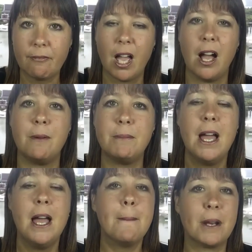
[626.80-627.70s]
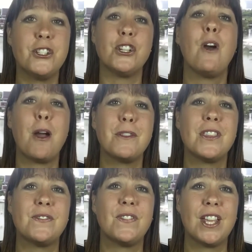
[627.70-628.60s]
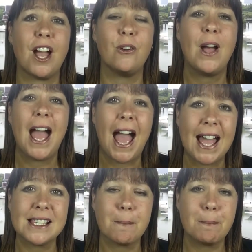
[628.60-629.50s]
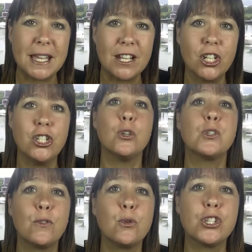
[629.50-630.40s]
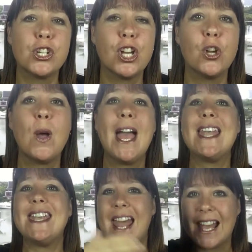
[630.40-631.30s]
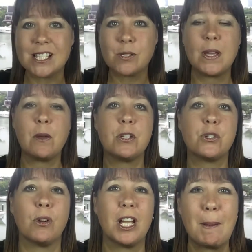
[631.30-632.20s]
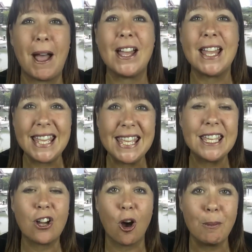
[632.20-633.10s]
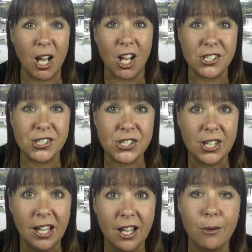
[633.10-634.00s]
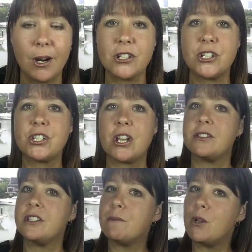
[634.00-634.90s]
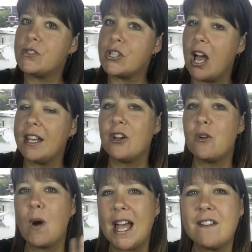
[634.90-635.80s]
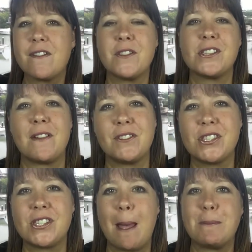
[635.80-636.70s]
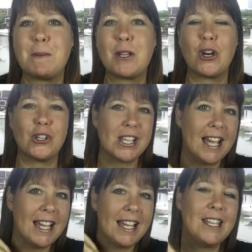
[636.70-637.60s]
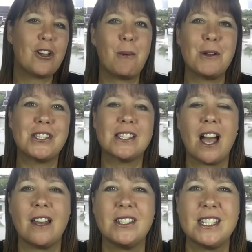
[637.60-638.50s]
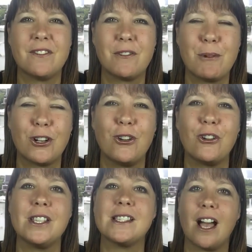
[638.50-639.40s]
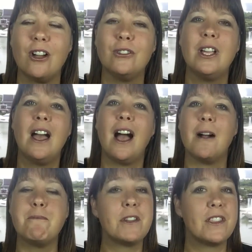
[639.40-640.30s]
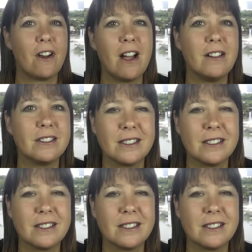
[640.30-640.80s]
But I do hope that this video has been useful to you. Next week, we're talking about e-commerce. We're actually starting to move slightly away from the 7 steps because e-commerce is kind of a different model all on its own, but there are